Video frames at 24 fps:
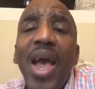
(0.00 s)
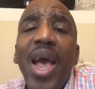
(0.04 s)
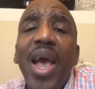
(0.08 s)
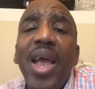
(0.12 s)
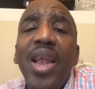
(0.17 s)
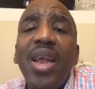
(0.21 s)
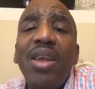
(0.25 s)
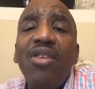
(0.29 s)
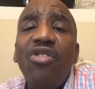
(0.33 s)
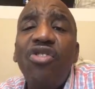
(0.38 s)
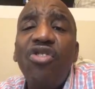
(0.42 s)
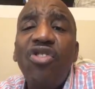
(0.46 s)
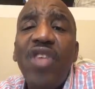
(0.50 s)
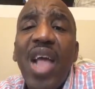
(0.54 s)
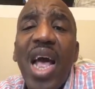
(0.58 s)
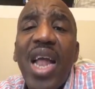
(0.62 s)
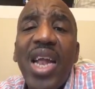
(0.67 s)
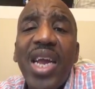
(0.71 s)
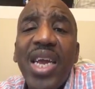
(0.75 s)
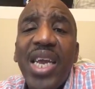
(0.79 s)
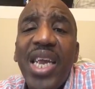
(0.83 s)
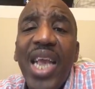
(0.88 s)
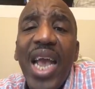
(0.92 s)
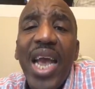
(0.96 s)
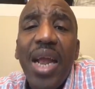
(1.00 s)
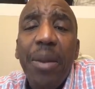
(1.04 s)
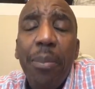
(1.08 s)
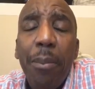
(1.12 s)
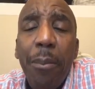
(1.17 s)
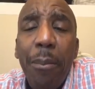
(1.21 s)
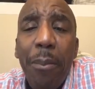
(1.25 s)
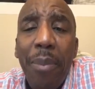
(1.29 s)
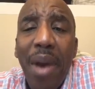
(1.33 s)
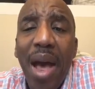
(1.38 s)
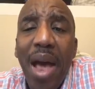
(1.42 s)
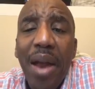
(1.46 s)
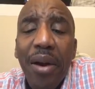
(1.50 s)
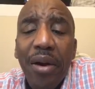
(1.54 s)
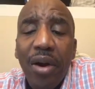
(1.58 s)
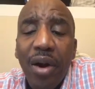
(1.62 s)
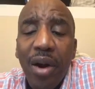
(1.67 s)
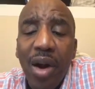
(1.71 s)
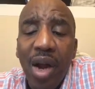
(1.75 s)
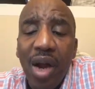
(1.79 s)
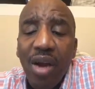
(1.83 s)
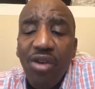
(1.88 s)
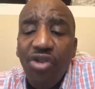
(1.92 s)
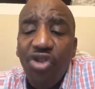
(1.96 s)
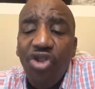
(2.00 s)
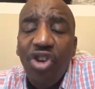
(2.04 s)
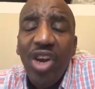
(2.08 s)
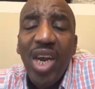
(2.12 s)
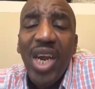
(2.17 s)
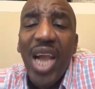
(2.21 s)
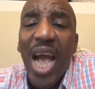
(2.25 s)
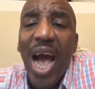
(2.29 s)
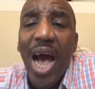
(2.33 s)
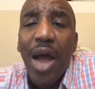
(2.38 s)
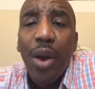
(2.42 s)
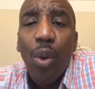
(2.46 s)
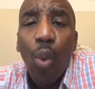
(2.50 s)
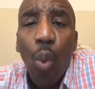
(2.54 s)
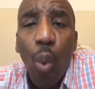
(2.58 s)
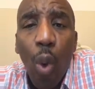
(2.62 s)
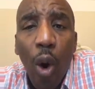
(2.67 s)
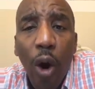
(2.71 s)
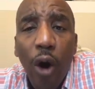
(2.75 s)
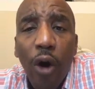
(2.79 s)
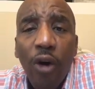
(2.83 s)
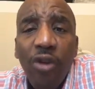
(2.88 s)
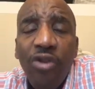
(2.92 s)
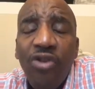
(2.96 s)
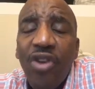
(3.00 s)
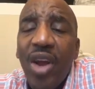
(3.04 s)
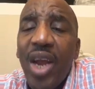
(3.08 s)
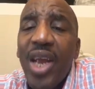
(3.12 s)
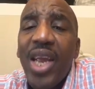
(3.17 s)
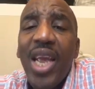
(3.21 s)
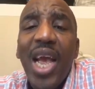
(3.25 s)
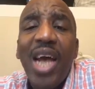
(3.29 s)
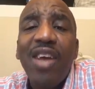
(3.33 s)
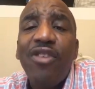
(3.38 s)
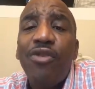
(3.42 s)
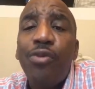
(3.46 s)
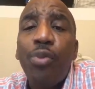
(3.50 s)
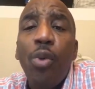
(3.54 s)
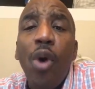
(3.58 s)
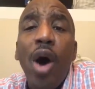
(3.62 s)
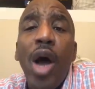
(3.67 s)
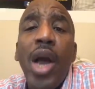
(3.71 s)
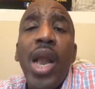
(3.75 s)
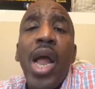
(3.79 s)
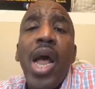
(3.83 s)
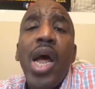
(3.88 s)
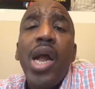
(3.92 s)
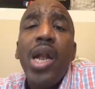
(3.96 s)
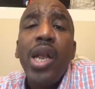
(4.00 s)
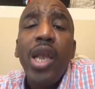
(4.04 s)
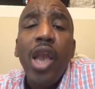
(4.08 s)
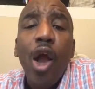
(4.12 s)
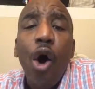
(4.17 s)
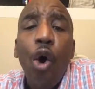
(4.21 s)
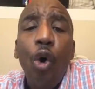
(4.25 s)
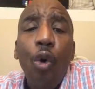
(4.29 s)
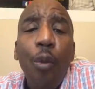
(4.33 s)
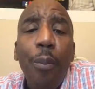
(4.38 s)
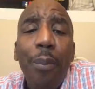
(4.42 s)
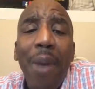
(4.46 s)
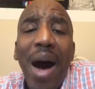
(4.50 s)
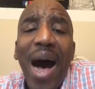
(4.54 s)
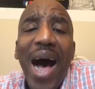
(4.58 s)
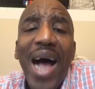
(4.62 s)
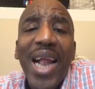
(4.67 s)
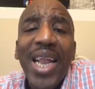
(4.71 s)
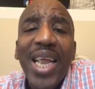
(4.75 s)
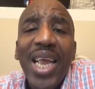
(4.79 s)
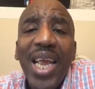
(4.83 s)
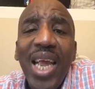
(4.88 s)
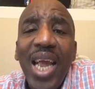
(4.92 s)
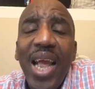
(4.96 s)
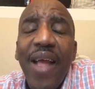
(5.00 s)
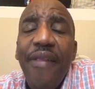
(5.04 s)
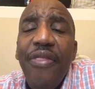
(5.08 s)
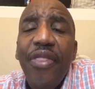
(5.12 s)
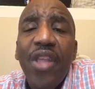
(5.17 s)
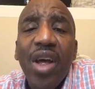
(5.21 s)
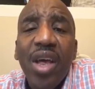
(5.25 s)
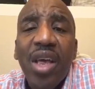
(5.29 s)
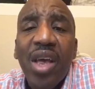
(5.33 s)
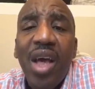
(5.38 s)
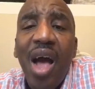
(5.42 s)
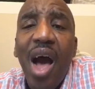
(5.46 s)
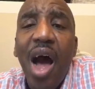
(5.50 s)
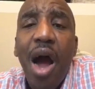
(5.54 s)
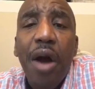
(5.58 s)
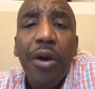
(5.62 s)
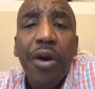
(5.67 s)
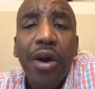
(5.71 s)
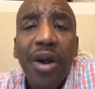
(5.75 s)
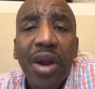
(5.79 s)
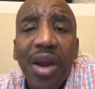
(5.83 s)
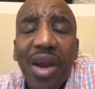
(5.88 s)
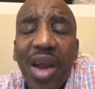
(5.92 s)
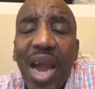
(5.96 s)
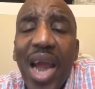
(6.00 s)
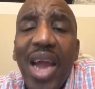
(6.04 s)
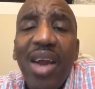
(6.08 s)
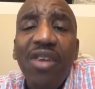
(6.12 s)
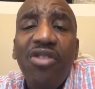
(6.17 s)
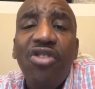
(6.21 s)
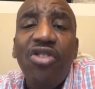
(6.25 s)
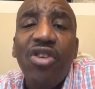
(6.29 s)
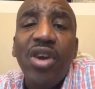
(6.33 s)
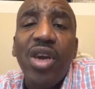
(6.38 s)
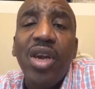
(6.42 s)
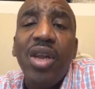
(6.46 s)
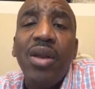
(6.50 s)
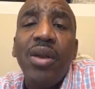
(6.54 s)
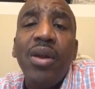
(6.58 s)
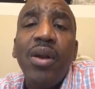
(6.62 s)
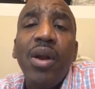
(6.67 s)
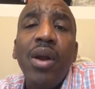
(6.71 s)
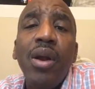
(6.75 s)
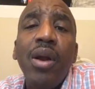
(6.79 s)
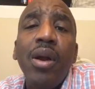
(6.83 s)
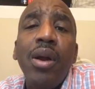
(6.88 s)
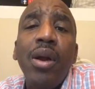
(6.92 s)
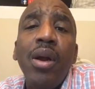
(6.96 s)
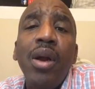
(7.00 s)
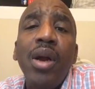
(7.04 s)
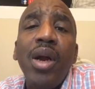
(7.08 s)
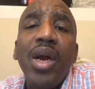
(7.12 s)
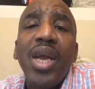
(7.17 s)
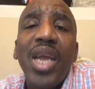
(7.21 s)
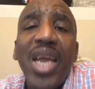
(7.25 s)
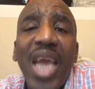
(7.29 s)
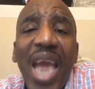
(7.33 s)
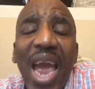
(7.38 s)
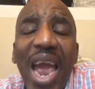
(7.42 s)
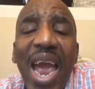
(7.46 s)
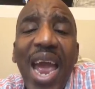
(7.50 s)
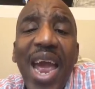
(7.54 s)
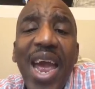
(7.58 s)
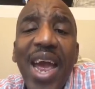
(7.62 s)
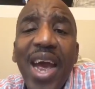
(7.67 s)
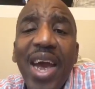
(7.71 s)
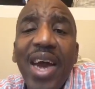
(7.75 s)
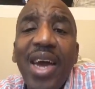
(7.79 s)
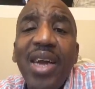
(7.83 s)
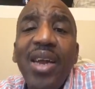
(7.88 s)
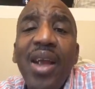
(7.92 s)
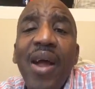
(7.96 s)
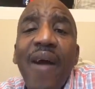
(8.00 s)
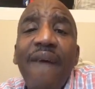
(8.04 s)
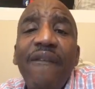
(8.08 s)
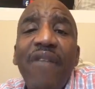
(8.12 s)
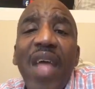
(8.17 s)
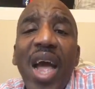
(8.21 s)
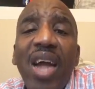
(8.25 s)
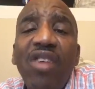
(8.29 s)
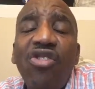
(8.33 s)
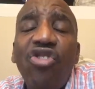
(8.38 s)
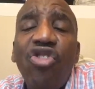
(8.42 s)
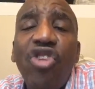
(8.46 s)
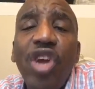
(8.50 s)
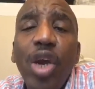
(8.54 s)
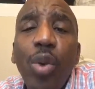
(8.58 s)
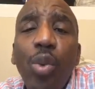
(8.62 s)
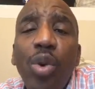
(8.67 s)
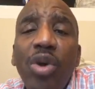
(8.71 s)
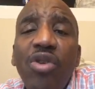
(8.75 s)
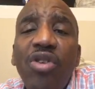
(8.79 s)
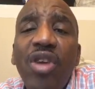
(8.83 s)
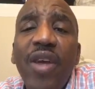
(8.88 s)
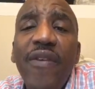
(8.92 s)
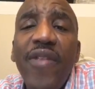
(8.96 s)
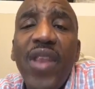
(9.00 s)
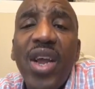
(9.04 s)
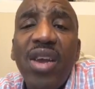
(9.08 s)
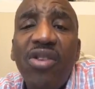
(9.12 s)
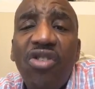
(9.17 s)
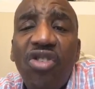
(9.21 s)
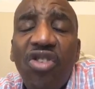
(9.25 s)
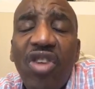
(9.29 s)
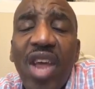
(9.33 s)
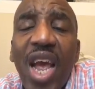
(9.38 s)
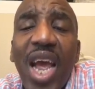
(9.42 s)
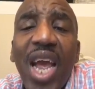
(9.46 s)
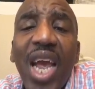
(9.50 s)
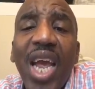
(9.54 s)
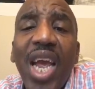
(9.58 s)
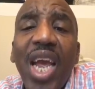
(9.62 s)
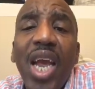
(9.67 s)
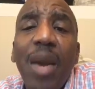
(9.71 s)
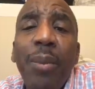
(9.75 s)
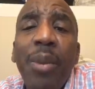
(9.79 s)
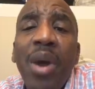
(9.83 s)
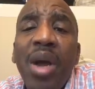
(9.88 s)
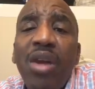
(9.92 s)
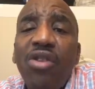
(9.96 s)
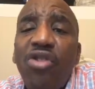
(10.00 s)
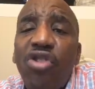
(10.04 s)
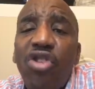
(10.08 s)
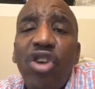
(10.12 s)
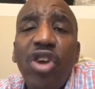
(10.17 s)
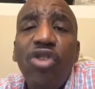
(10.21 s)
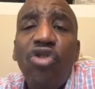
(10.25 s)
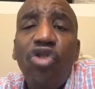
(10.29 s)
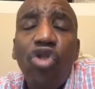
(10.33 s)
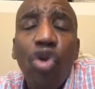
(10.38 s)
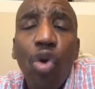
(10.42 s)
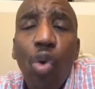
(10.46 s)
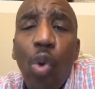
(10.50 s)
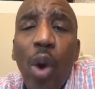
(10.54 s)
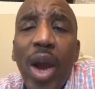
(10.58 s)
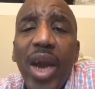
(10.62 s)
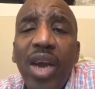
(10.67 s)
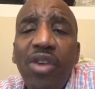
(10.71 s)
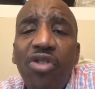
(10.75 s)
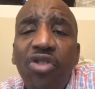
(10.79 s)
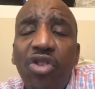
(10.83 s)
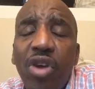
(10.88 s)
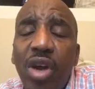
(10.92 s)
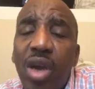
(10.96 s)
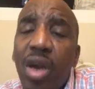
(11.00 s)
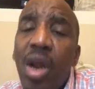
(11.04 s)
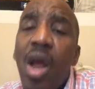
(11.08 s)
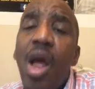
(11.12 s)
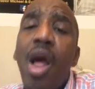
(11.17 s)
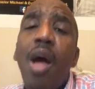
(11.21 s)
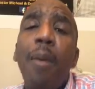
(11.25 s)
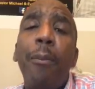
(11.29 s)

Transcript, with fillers: And instead of getting better, she got worse. And guess what? Nobody in the congregation cared that she was in the same situation.